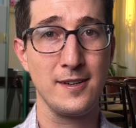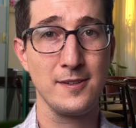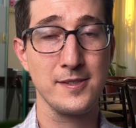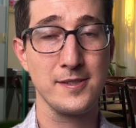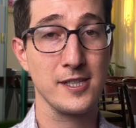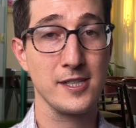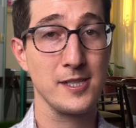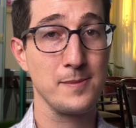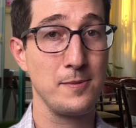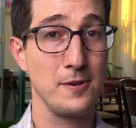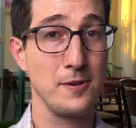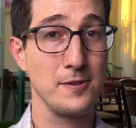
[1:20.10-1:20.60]
else
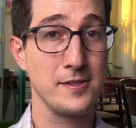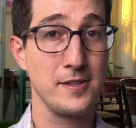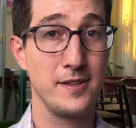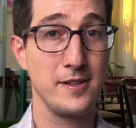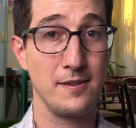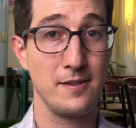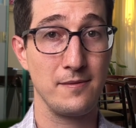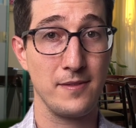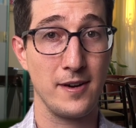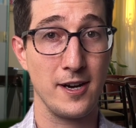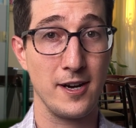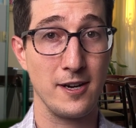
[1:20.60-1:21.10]
exposed to
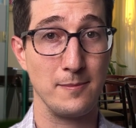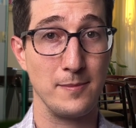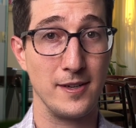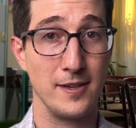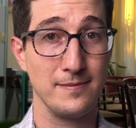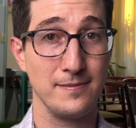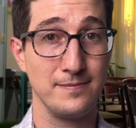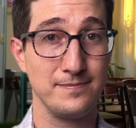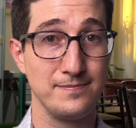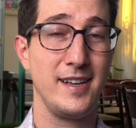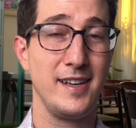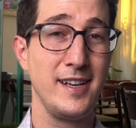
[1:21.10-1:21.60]
the environment.
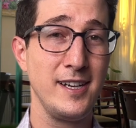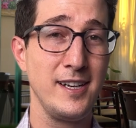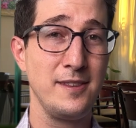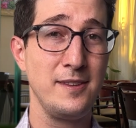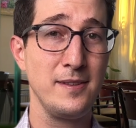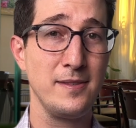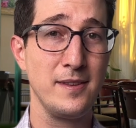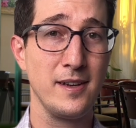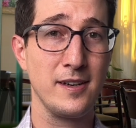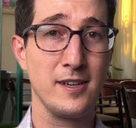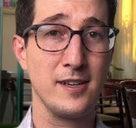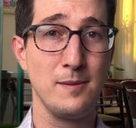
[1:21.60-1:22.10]

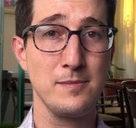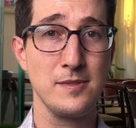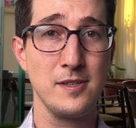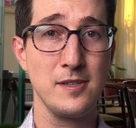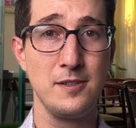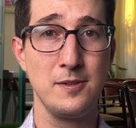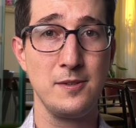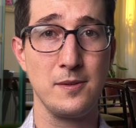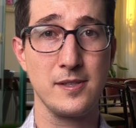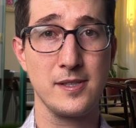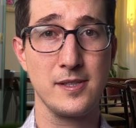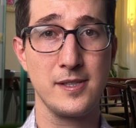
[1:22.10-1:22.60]
Anything that comes
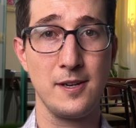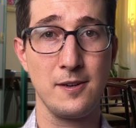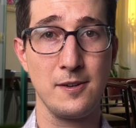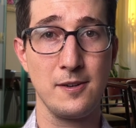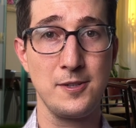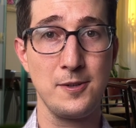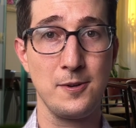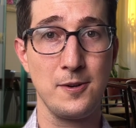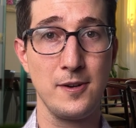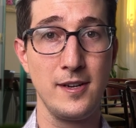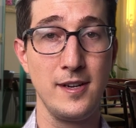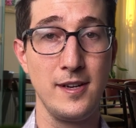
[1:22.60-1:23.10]
into its
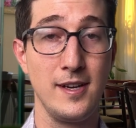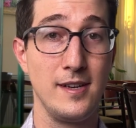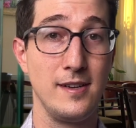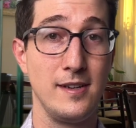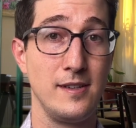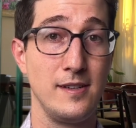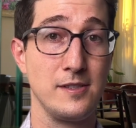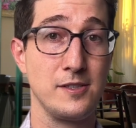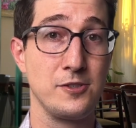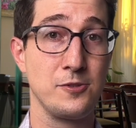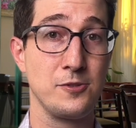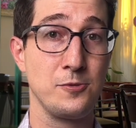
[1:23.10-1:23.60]
territory
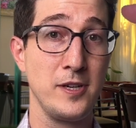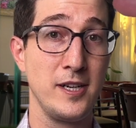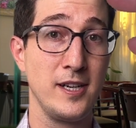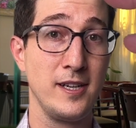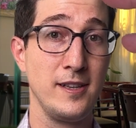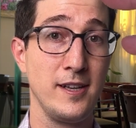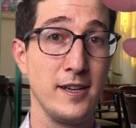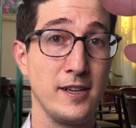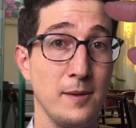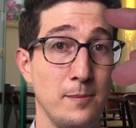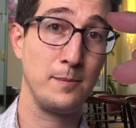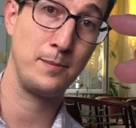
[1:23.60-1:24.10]
is treated
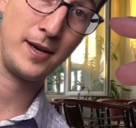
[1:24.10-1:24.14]
like a